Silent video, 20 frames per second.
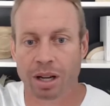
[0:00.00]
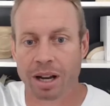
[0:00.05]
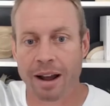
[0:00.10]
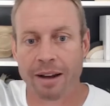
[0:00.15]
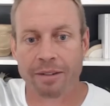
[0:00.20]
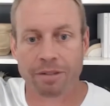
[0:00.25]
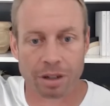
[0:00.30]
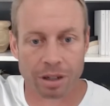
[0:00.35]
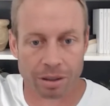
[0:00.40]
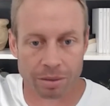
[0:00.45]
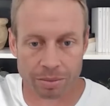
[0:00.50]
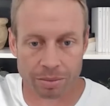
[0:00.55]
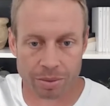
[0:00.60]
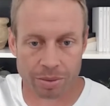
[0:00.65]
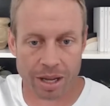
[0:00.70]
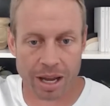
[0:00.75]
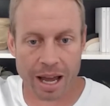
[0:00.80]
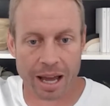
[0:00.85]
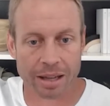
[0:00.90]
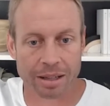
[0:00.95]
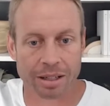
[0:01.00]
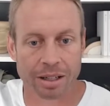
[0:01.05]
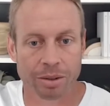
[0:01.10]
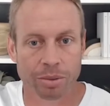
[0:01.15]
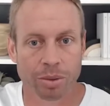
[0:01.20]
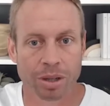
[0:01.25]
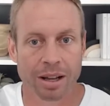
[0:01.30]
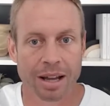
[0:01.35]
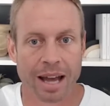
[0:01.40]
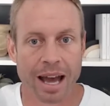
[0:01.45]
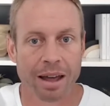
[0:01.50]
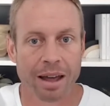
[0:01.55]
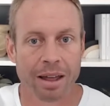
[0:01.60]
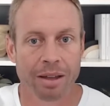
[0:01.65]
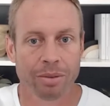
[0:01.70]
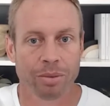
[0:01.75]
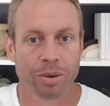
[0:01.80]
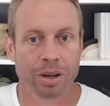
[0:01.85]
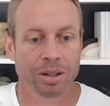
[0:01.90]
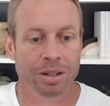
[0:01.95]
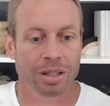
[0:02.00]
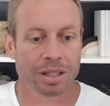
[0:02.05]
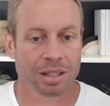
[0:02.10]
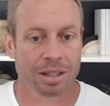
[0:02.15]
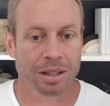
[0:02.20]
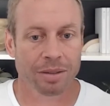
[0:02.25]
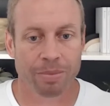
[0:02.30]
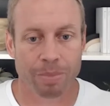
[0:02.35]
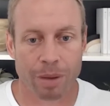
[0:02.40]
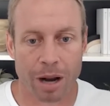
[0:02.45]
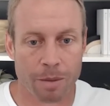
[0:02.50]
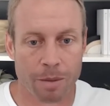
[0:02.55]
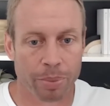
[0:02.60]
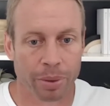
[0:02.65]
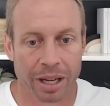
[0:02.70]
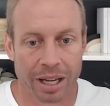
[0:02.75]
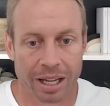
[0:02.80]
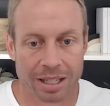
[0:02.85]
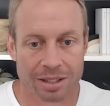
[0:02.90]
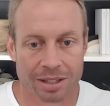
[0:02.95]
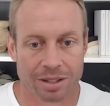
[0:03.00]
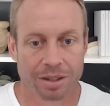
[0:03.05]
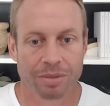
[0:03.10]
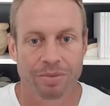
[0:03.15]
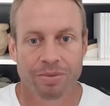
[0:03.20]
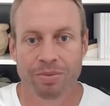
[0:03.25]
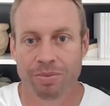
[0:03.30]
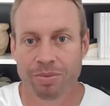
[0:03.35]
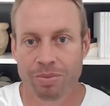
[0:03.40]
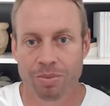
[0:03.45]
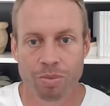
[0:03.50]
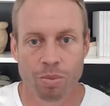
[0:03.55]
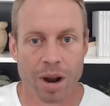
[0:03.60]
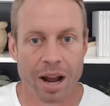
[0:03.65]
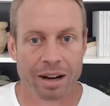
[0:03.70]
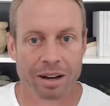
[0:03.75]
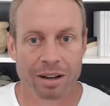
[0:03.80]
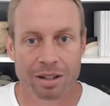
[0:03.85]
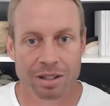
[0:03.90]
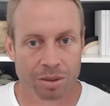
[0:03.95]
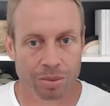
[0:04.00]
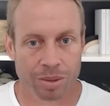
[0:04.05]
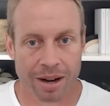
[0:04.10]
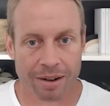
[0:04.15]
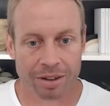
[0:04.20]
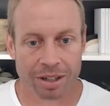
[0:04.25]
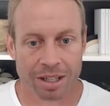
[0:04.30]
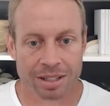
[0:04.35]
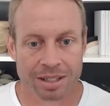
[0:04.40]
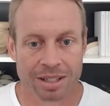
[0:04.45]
whatever, whether it's the airplanes or the records or whatever it